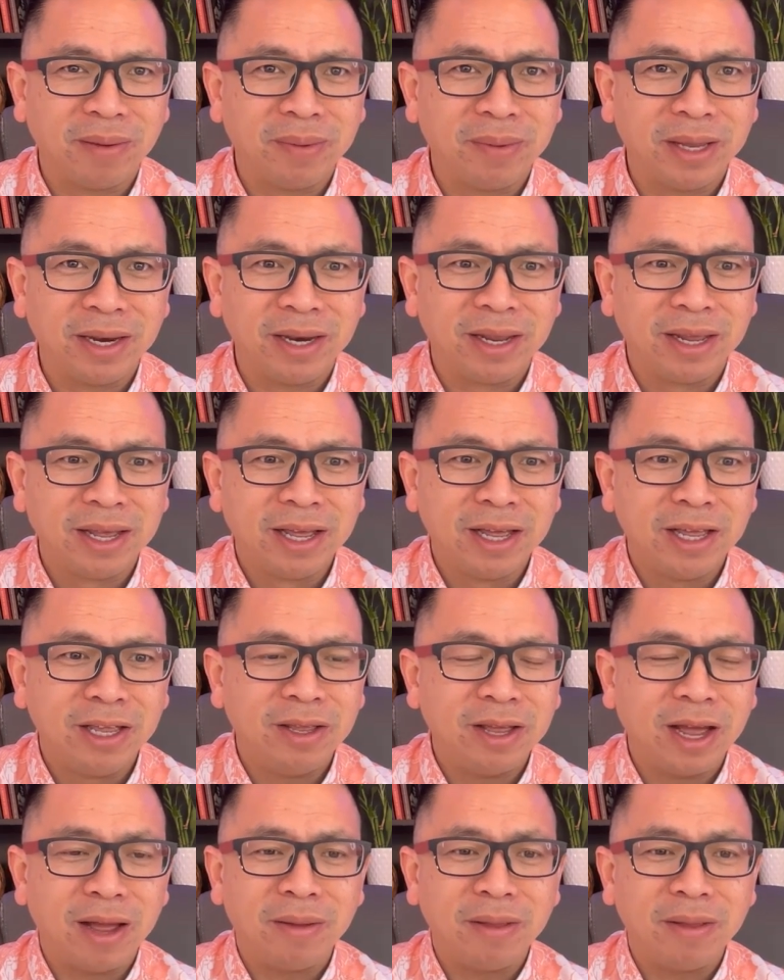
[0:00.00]
I mean,
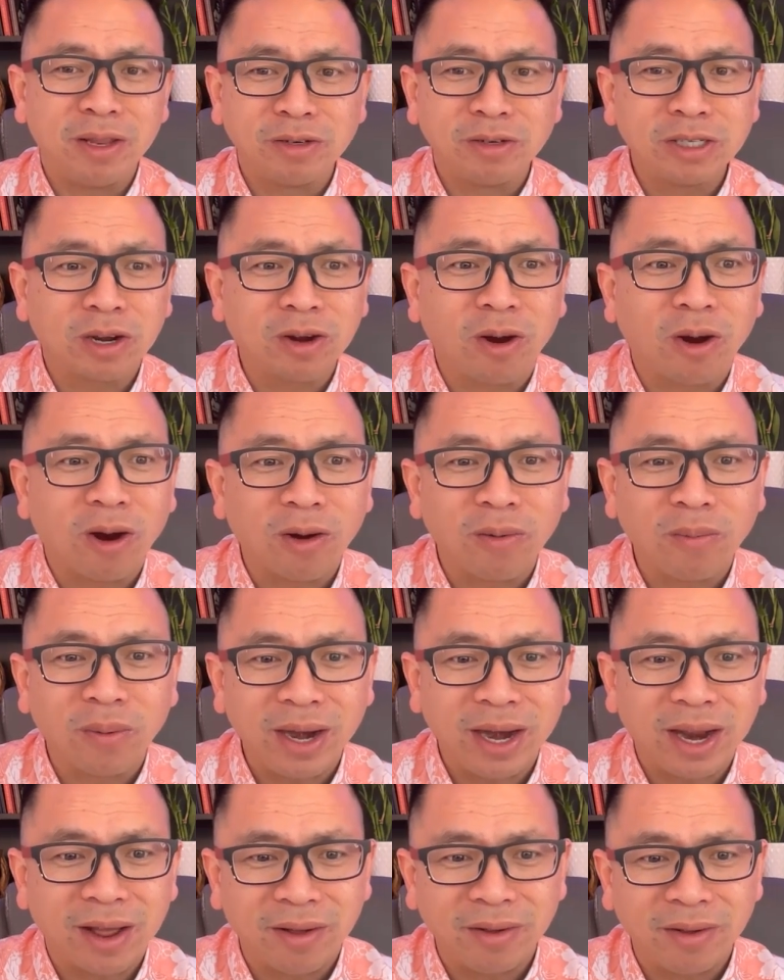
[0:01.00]
there's a card right
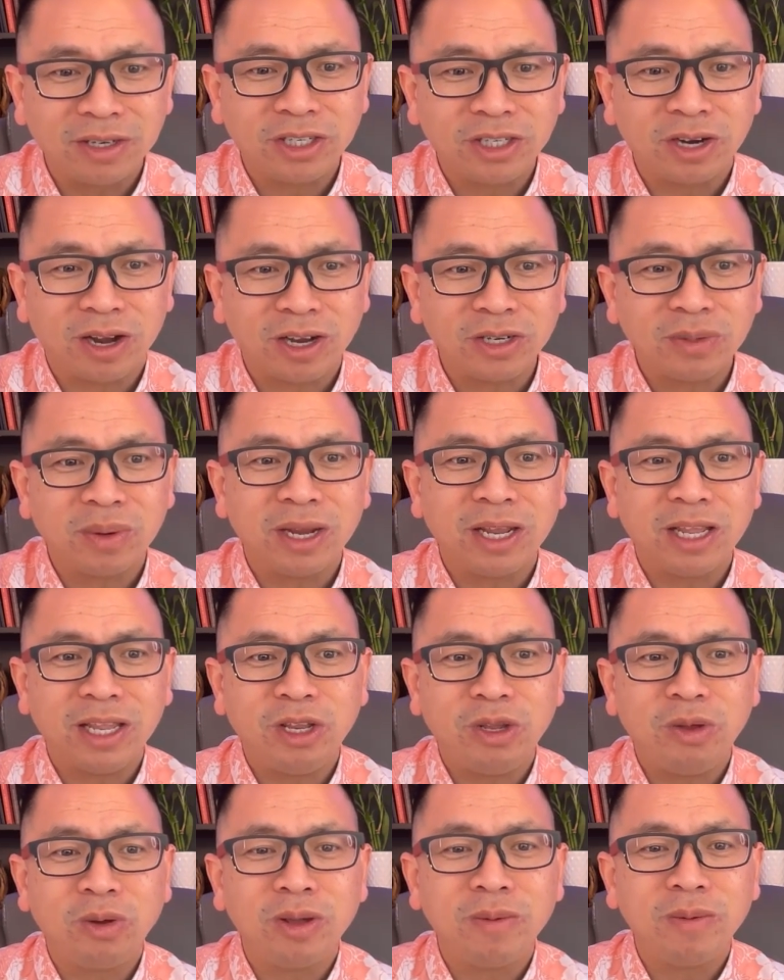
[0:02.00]
now, Joshua,
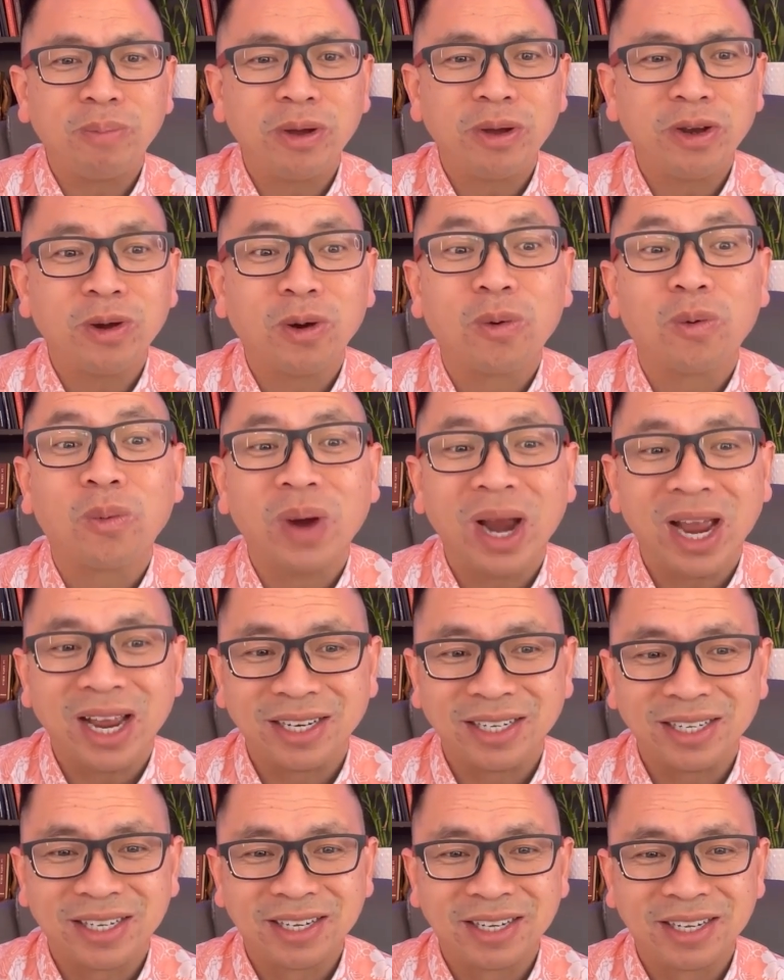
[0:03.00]
you can put your
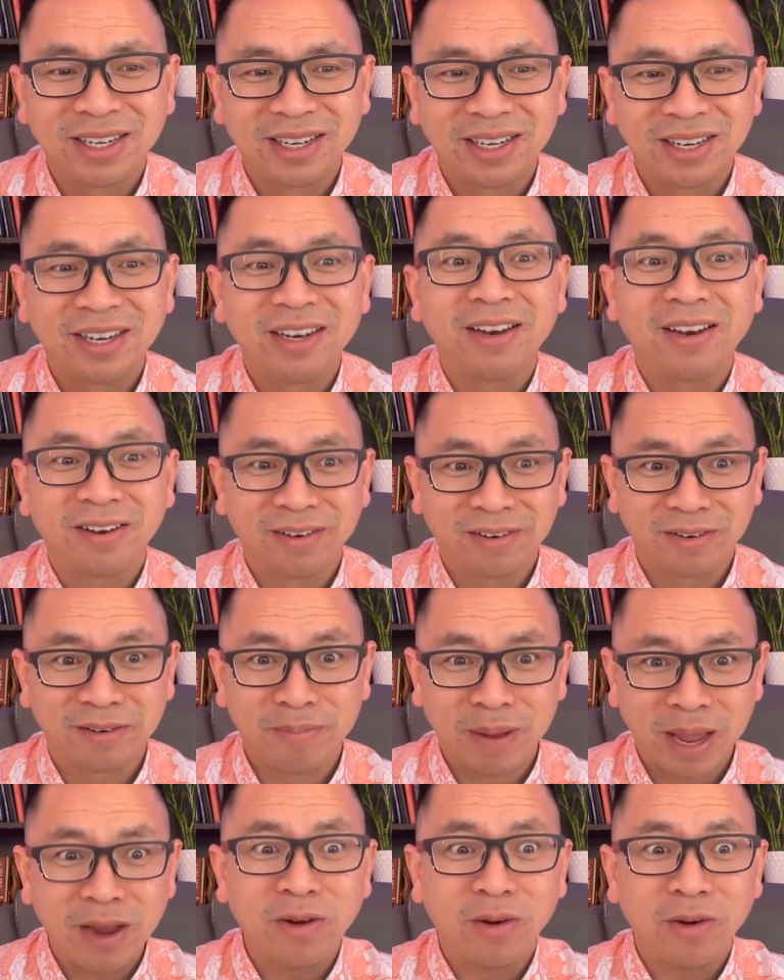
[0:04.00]
rent,
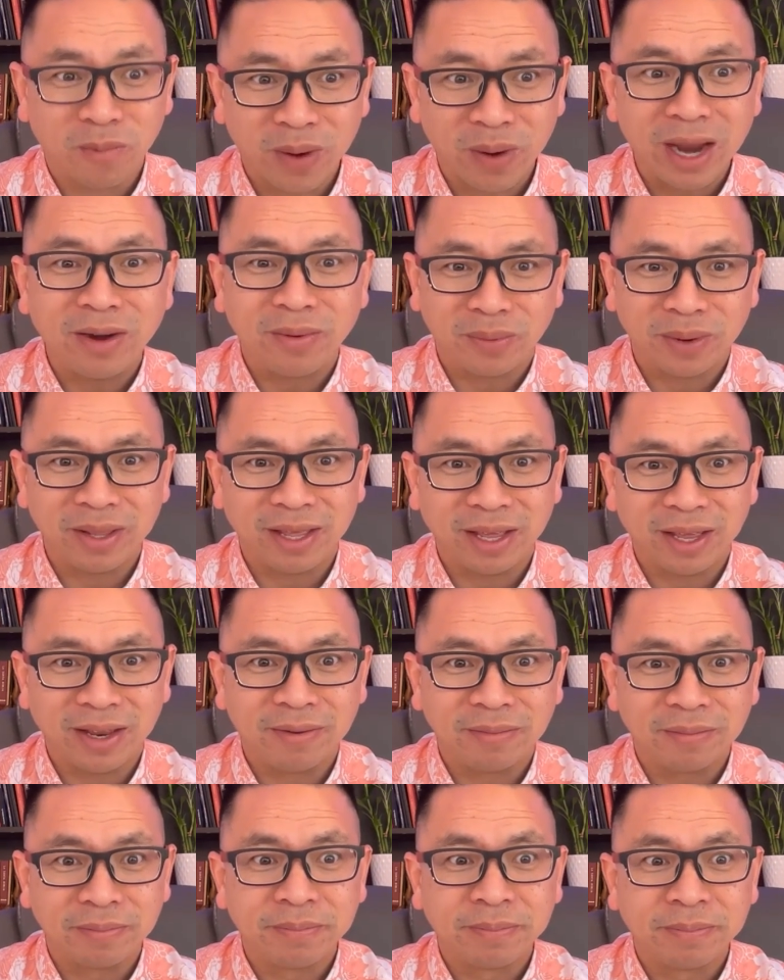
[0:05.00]
pay your rent with
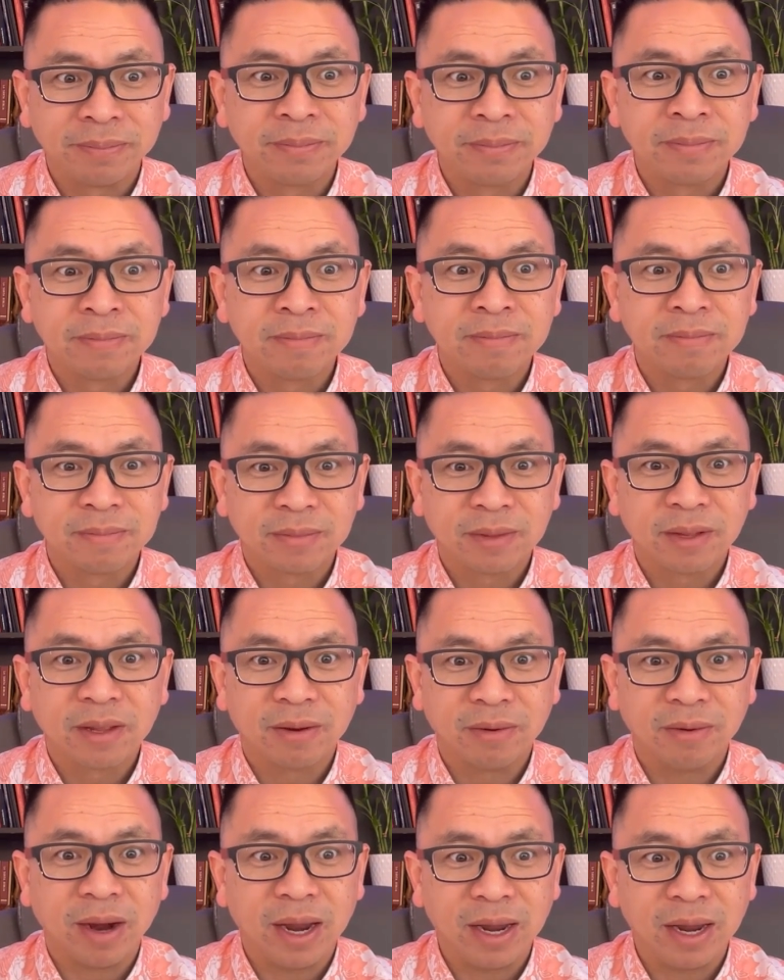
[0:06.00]
it,
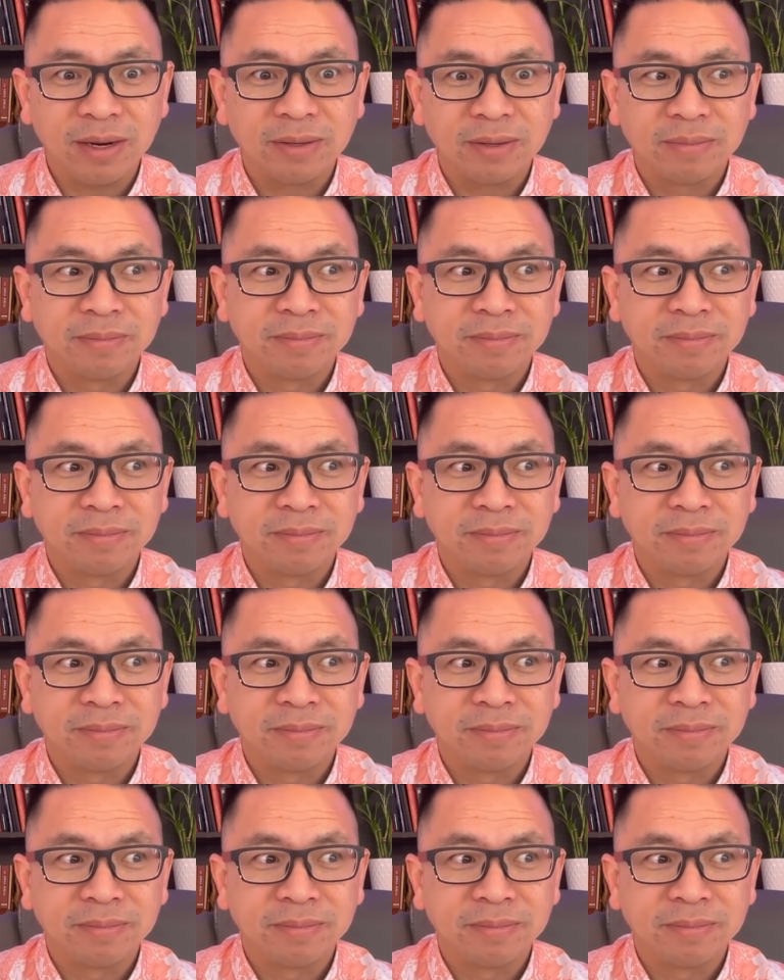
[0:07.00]
right?